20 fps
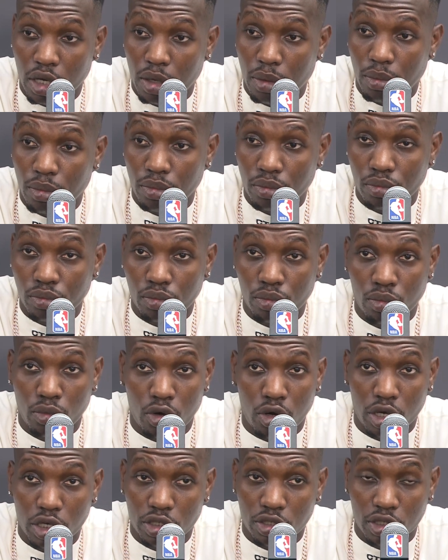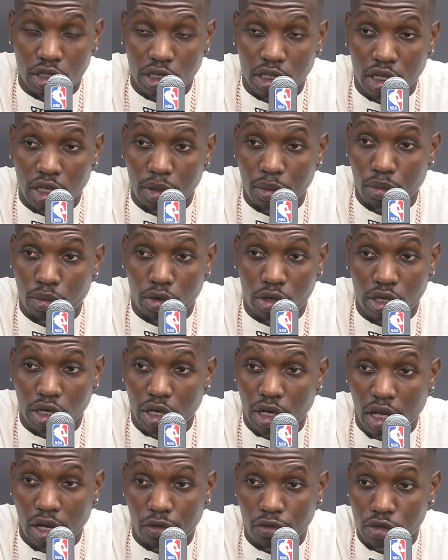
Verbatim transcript: I'm more into the game more than I